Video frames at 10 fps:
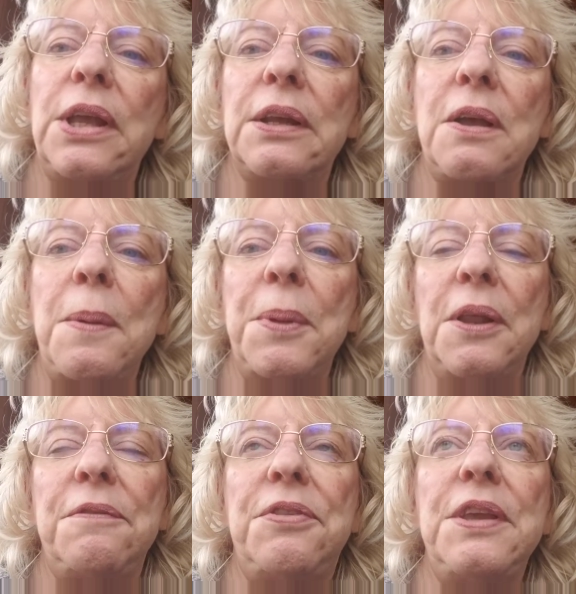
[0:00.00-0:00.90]
at a couple
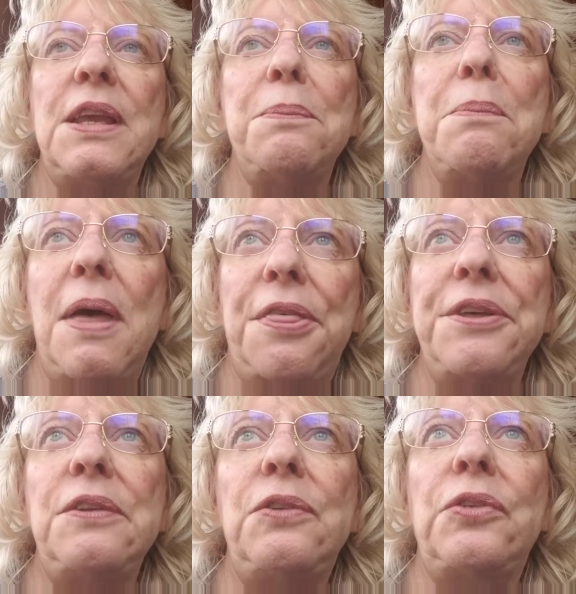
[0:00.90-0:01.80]
of the
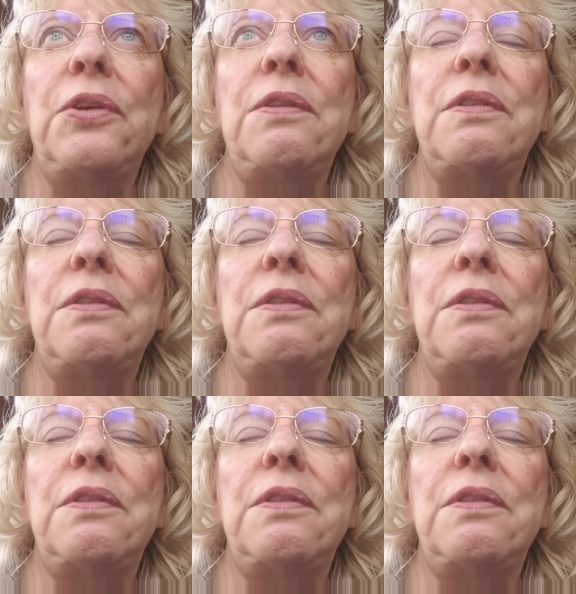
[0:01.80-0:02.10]
methods